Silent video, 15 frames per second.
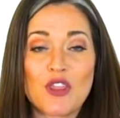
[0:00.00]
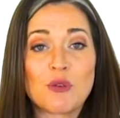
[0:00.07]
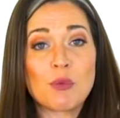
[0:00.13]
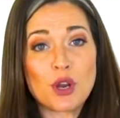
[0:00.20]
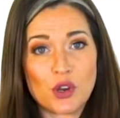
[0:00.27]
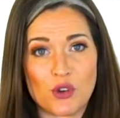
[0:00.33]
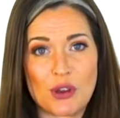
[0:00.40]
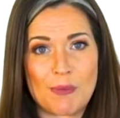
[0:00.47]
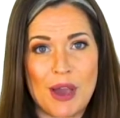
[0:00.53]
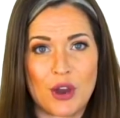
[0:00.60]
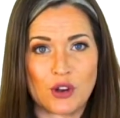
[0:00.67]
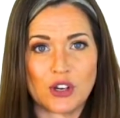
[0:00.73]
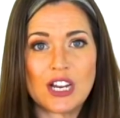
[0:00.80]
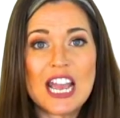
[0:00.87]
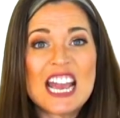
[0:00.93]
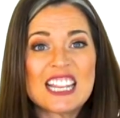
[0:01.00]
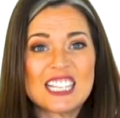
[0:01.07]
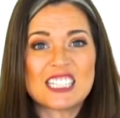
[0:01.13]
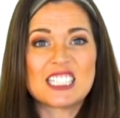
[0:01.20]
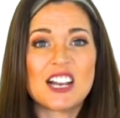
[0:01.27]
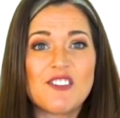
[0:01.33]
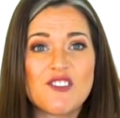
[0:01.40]
The mercury powder, the
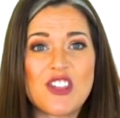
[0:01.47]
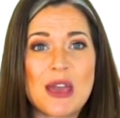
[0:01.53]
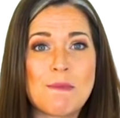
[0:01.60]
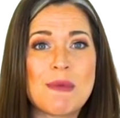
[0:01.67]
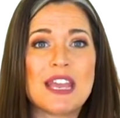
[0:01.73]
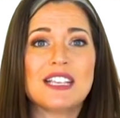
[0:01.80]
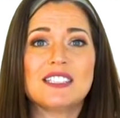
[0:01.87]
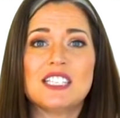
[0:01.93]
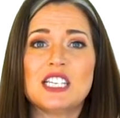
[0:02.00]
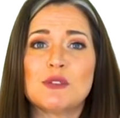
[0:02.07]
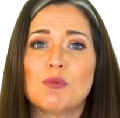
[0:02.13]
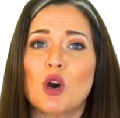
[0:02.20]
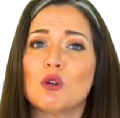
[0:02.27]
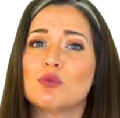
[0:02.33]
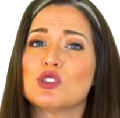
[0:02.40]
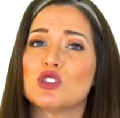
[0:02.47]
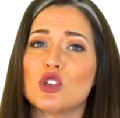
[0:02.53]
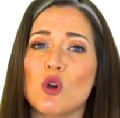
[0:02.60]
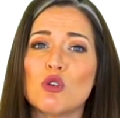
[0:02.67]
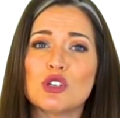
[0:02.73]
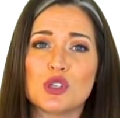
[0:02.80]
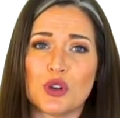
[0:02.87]
stuff that makes these bulbs
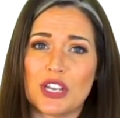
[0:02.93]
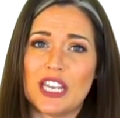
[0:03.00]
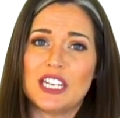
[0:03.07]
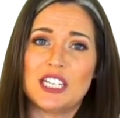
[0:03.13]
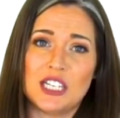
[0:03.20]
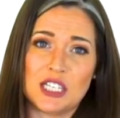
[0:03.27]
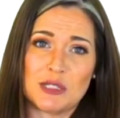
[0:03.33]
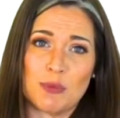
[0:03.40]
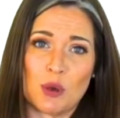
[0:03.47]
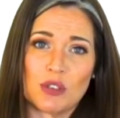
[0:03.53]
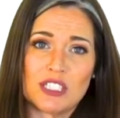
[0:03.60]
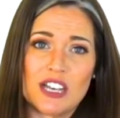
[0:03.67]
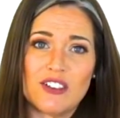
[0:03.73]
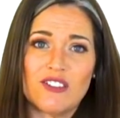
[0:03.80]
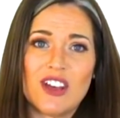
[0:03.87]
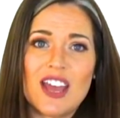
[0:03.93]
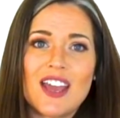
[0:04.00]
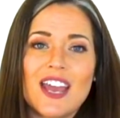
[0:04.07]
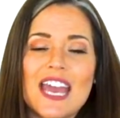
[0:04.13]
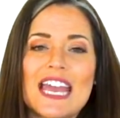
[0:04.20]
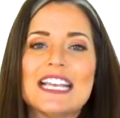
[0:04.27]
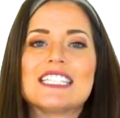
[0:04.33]
so tricky to dispose of,
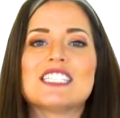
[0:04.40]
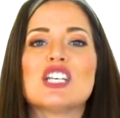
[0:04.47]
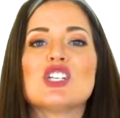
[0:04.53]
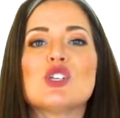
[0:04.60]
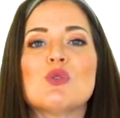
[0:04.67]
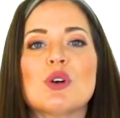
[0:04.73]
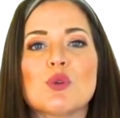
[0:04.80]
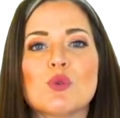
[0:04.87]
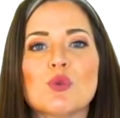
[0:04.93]
is sent to a